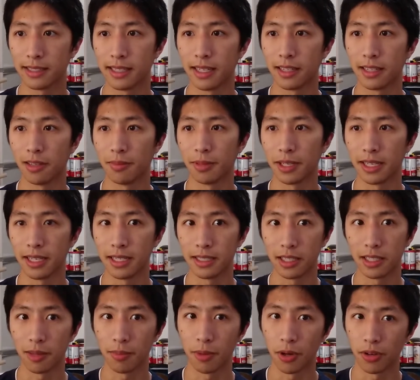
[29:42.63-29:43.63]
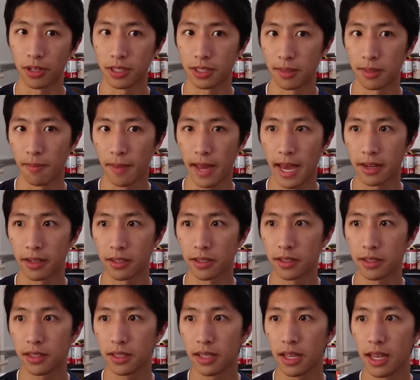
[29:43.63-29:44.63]
that they'll be easy opponents in
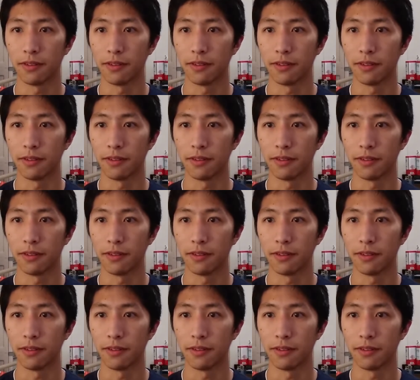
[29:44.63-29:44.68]
battle.